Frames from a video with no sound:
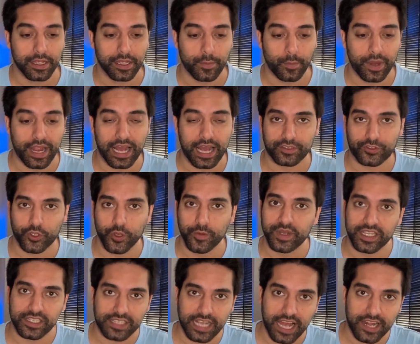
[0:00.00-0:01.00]
We had so
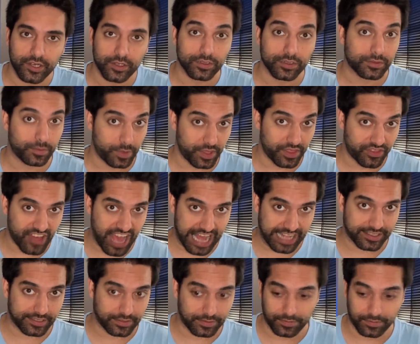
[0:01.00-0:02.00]
many scandals with
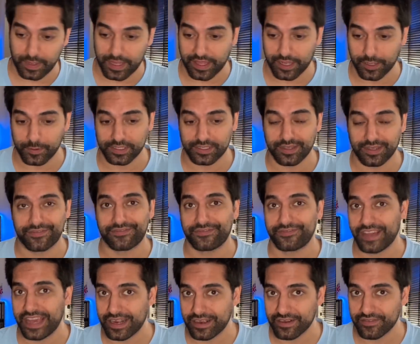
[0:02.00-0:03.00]
that, whether it was the
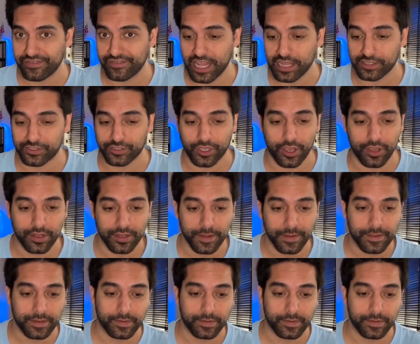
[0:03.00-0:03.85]
ferry fiasco,